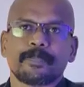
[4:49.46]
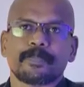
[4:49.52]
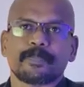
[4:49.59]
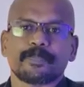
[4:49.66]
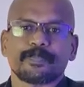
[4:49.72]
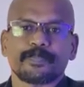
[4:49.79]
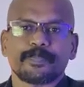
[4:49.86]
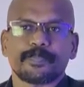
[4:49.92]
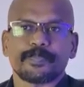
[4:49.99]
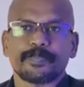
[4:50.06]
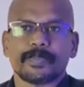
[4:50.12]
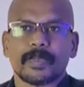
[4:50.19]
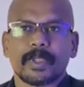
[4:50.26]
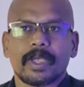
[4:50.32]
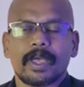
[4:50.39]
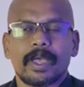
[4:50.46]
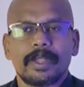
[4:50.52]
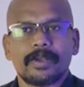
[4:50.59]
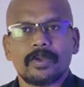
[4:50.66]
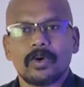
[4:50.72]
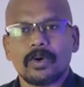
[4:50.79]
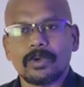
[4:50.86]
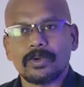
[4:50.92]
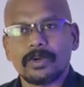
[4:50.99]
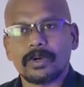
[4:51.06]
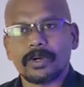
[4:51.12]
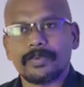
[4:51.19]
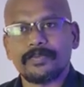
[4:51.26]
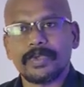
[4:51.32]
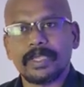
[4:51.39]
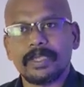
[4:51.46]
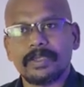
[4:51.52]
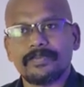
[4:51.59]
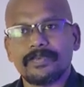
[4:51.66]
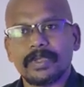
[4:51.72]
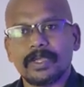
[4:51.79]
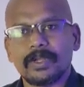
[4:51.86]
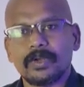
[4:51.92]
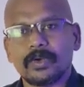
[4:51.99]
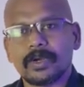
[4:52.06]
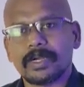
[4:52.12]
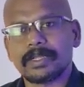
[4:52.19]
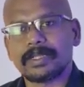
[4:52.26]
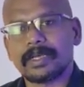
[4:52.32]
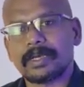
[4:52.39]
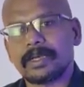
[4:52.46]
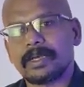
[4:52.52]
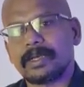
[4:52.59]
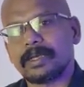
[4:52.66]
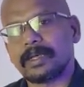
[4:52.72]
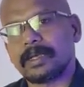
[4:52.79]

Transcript: And we look at the